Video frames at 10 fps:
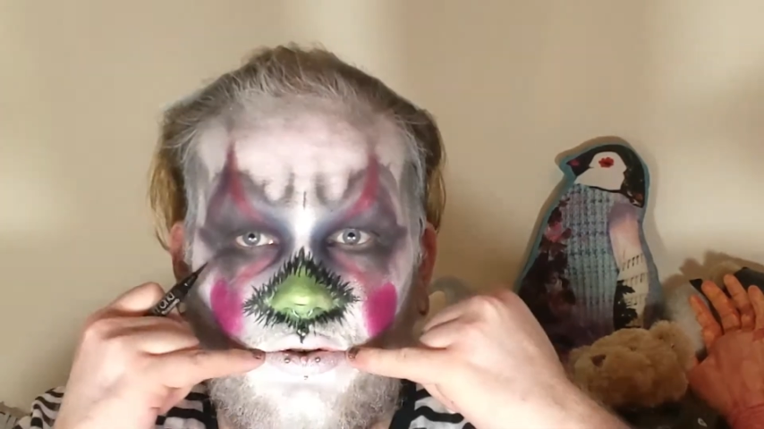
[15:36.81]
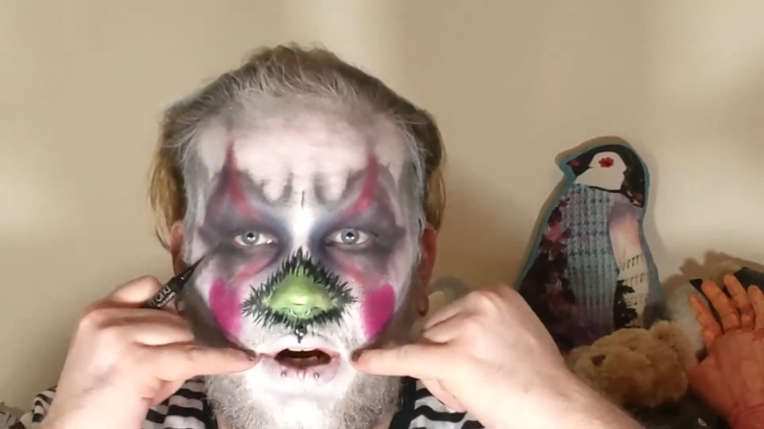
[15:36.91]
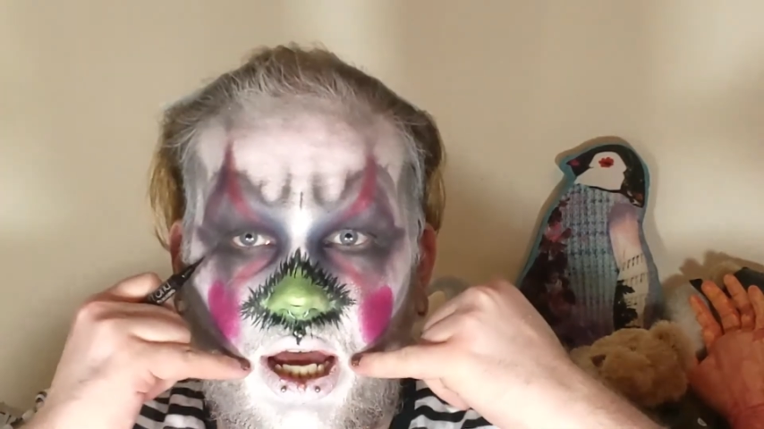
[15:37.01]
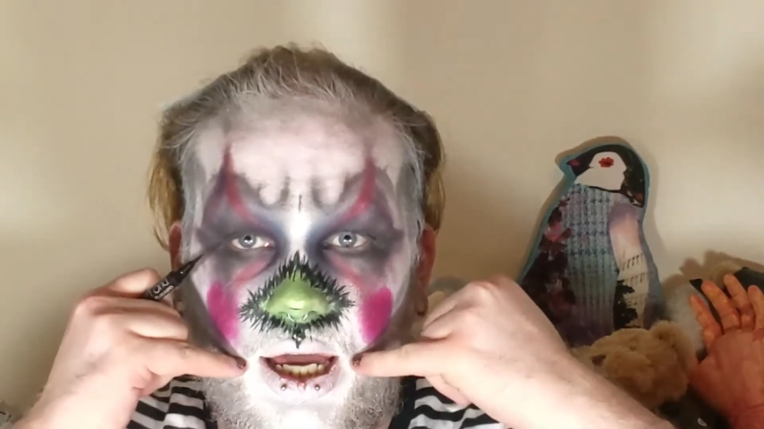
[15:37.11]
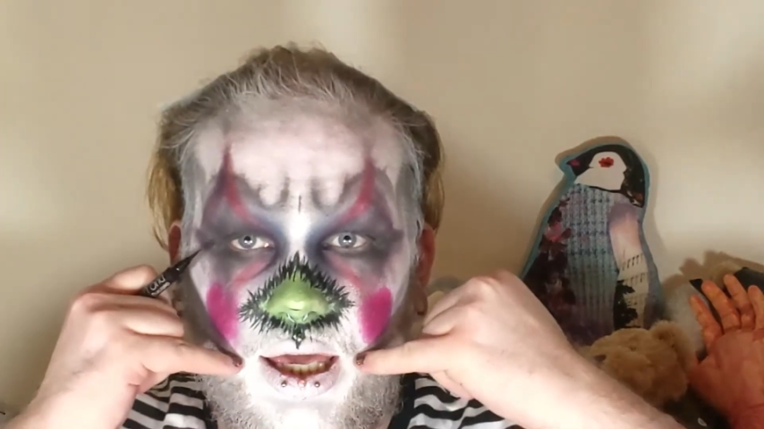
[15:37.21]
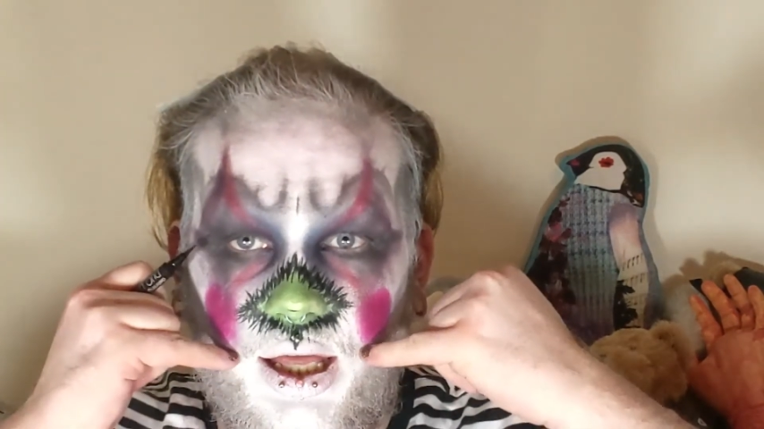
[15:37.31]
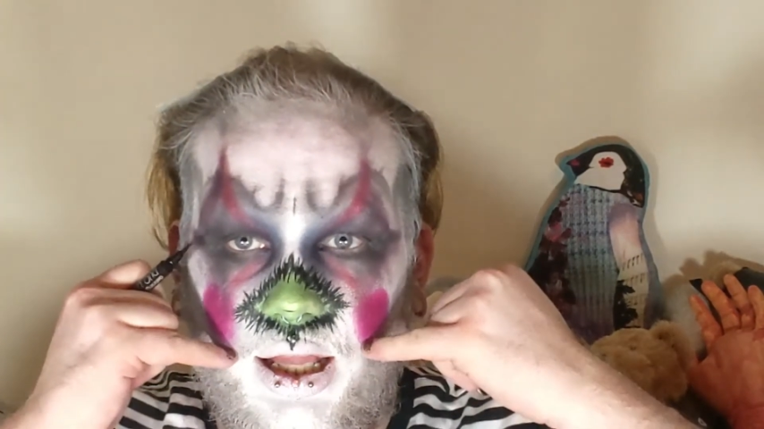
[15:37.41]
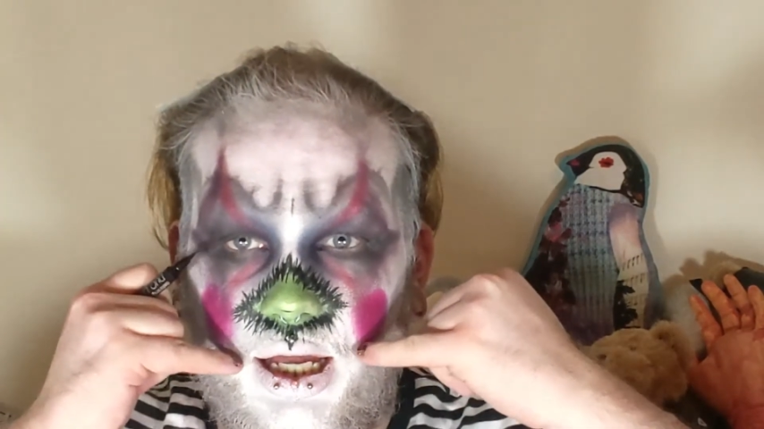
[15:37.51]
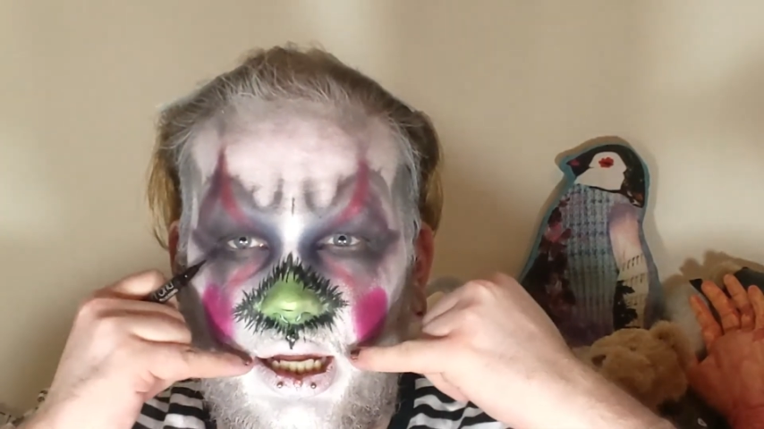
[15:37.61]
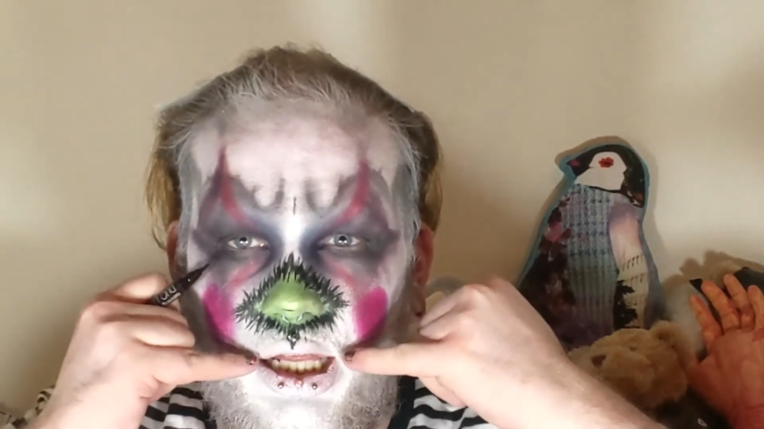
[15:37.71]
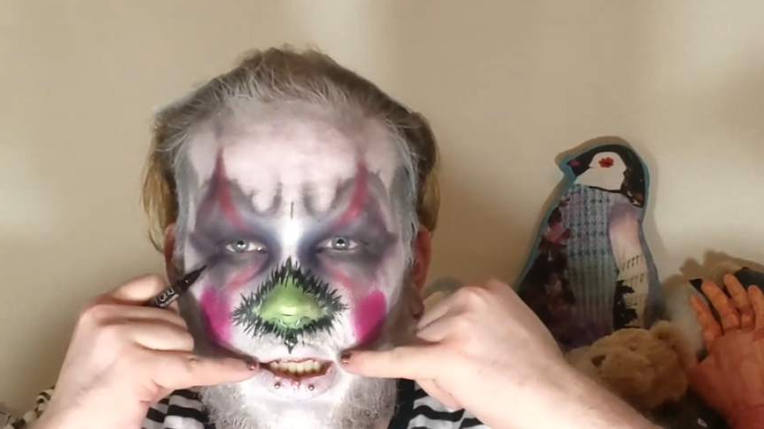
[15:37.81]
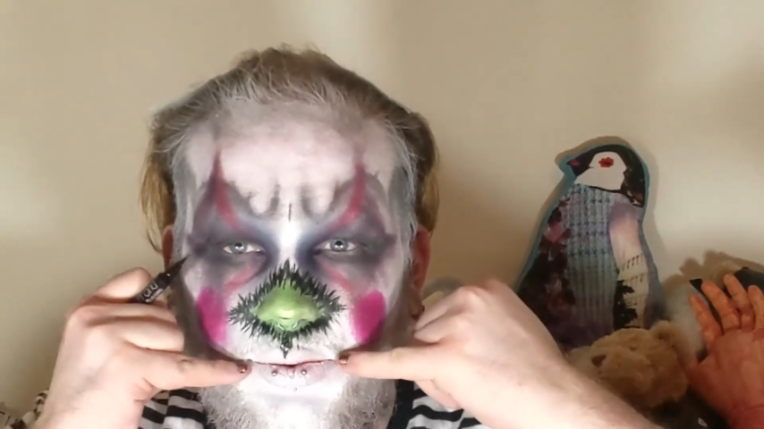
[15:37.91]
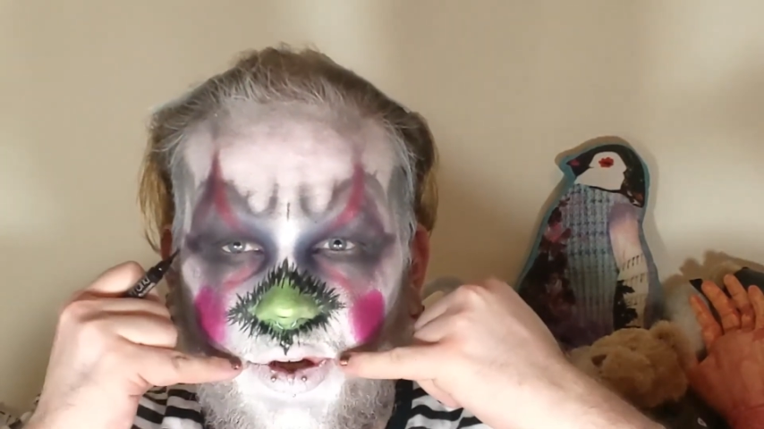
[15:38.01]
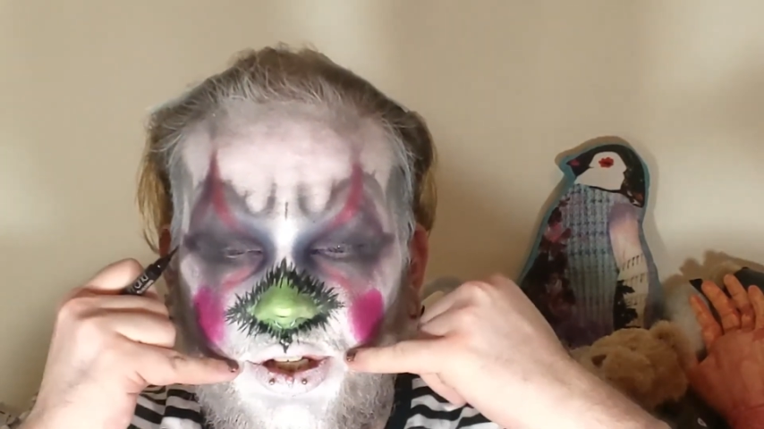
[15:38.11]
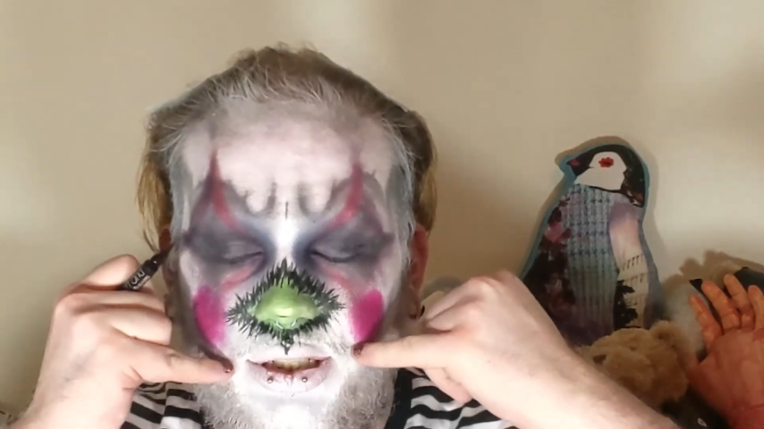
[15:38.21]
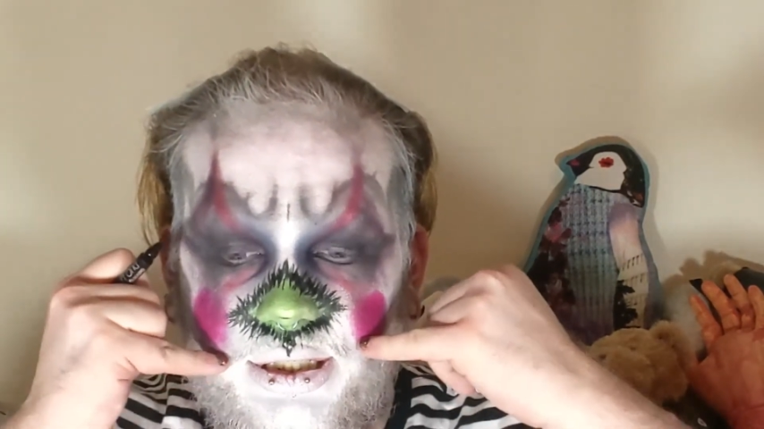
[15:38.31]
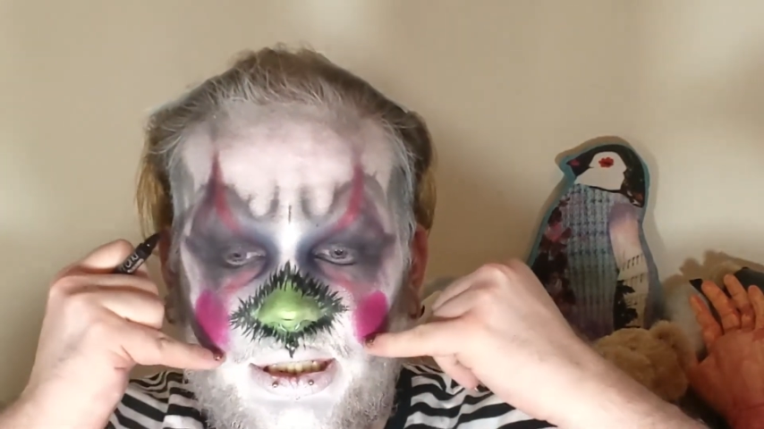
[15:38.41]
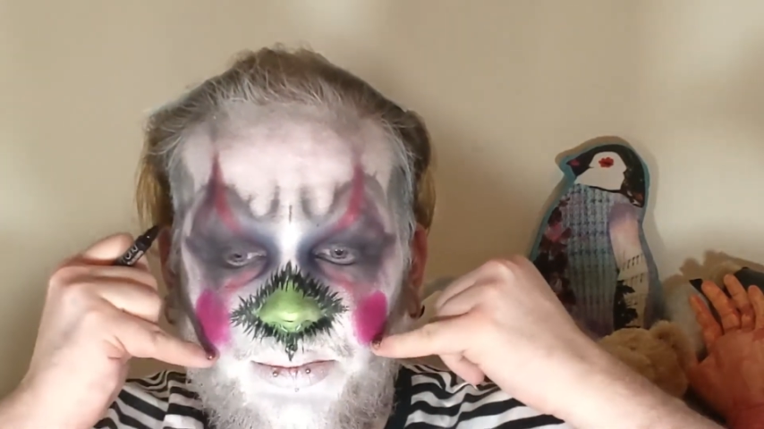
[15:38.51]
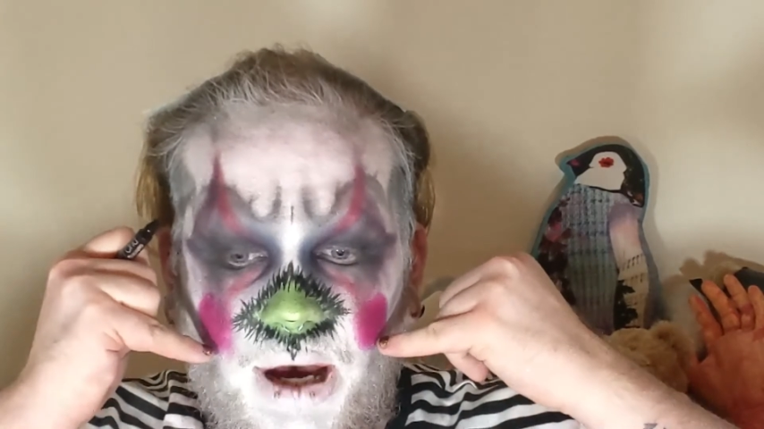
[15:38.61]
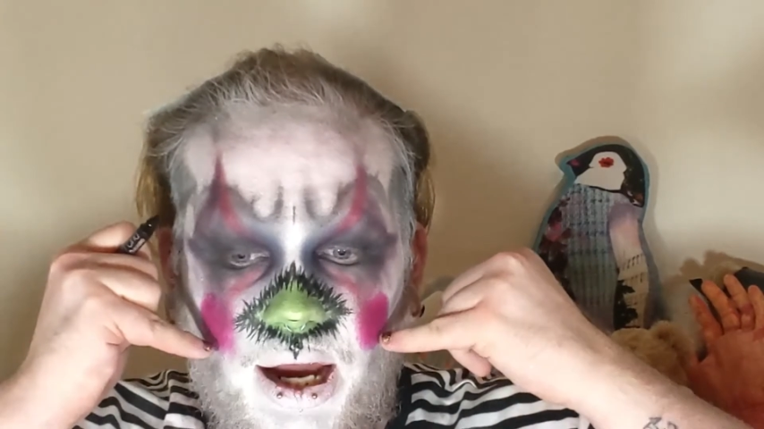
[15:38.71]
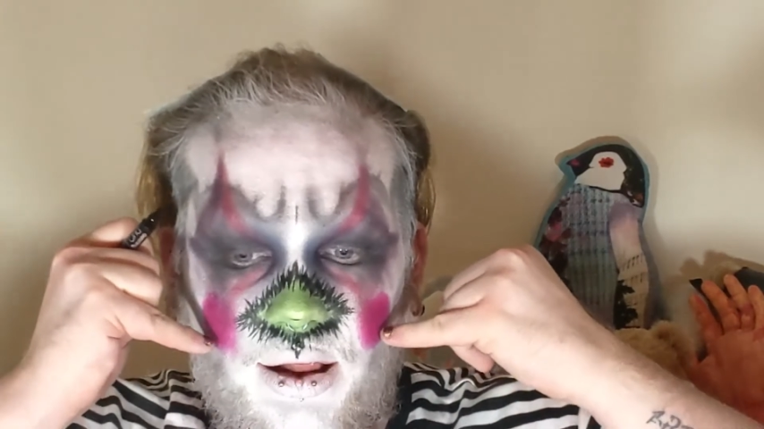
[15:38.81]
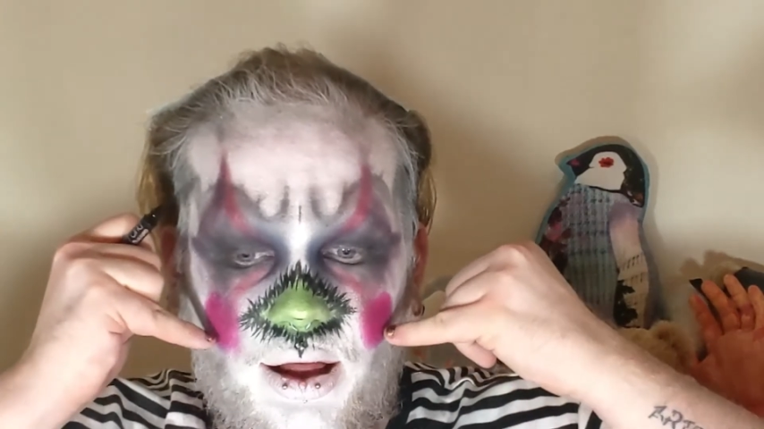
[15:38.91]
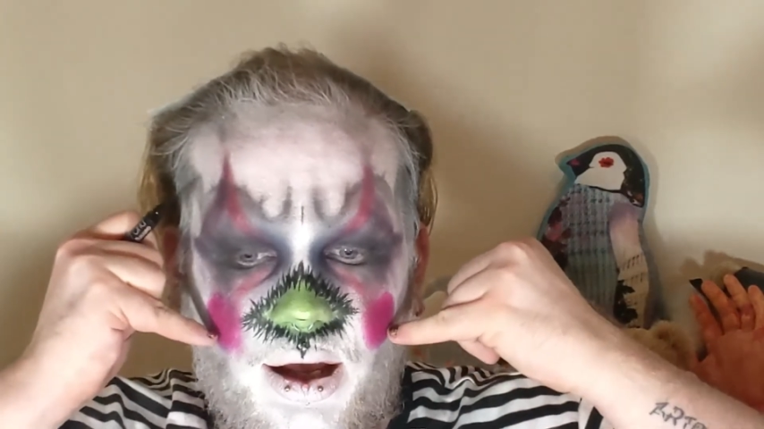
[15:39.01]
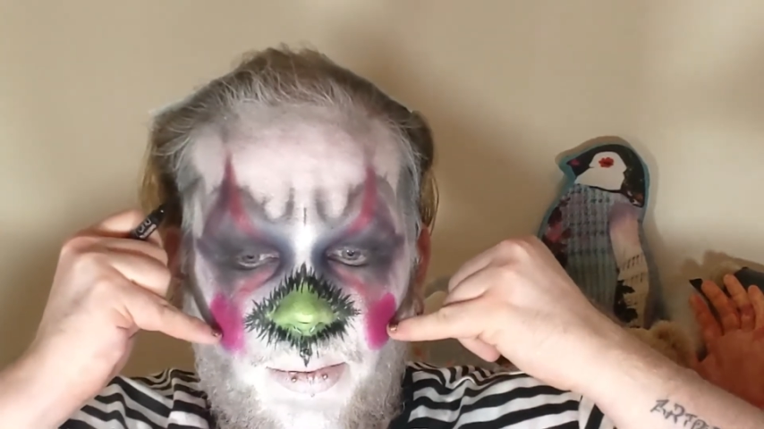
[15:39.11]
drag it like a Glaswegian smile